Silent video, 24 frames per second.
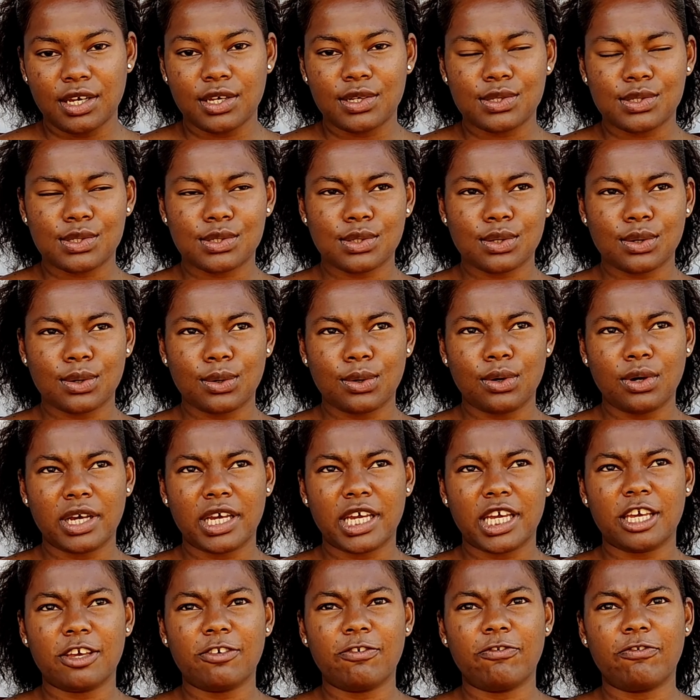So
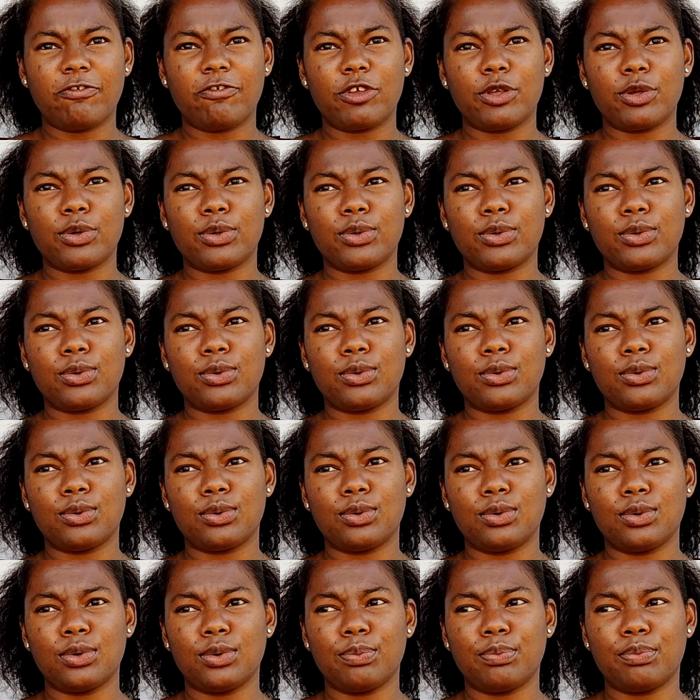if
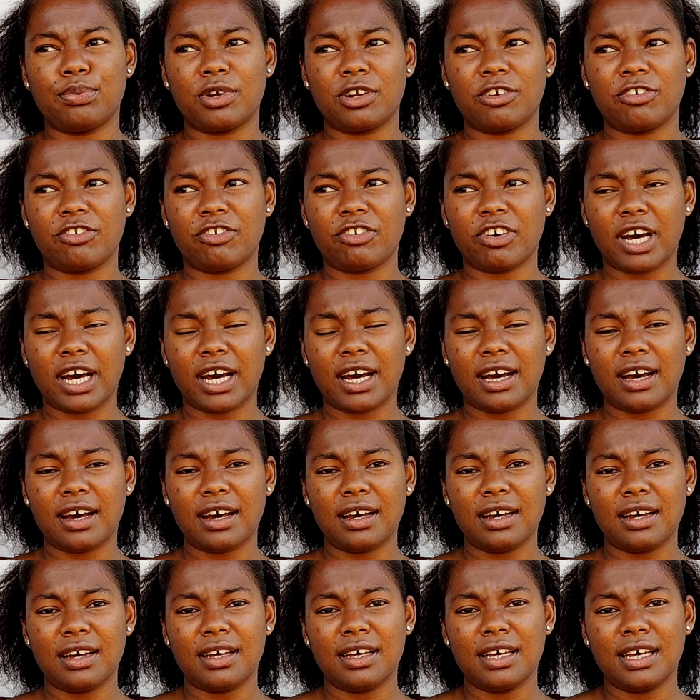you prefer
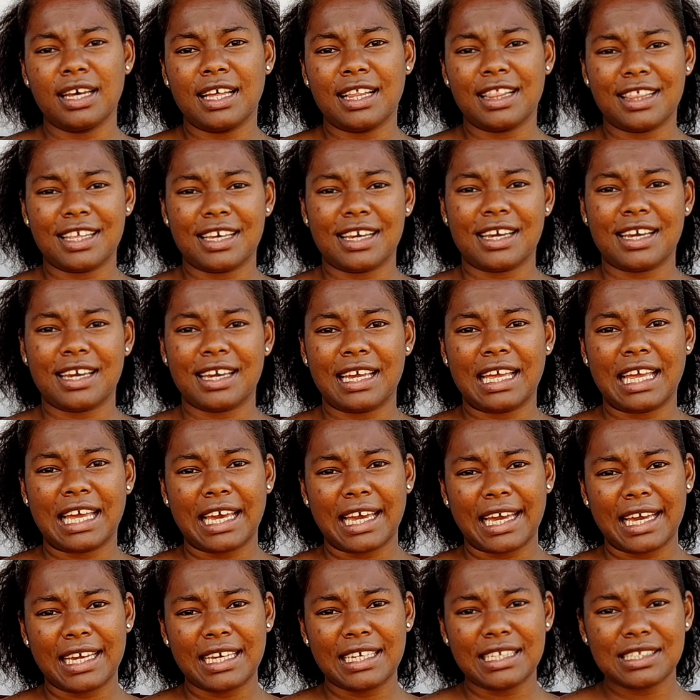the
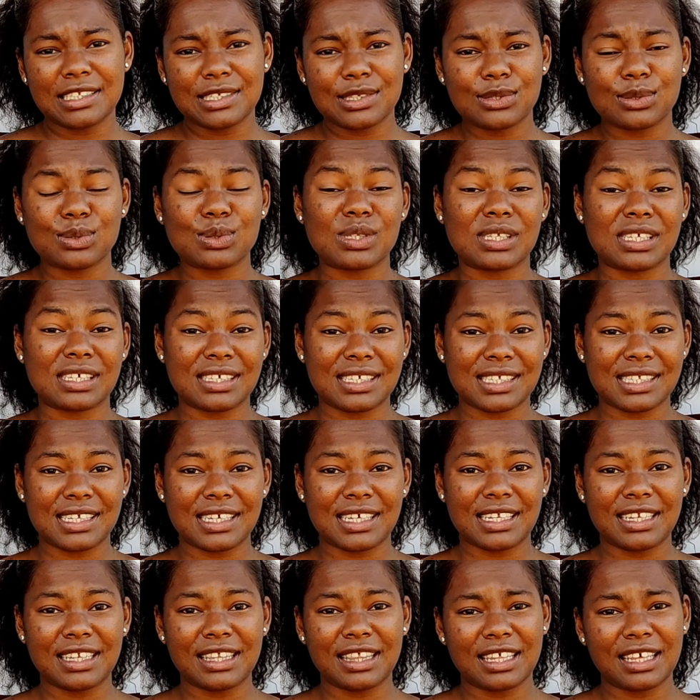8 to
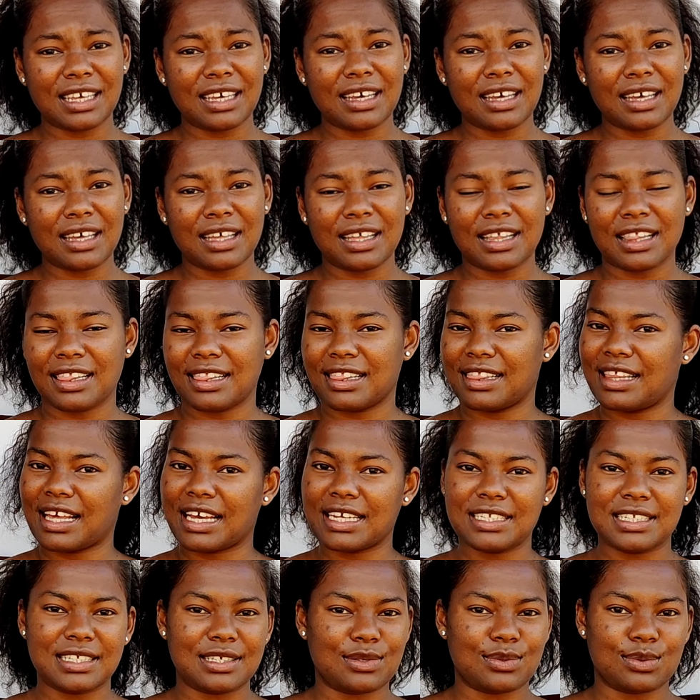16 thing,
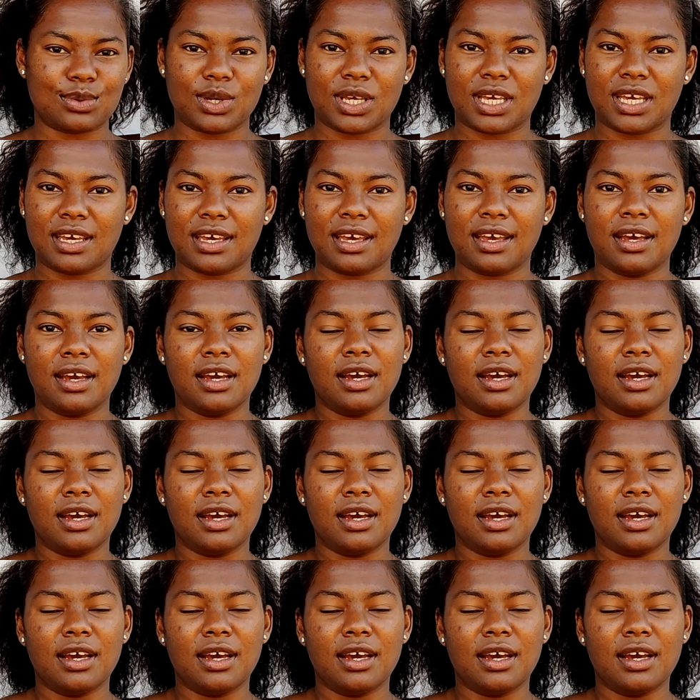that is okay.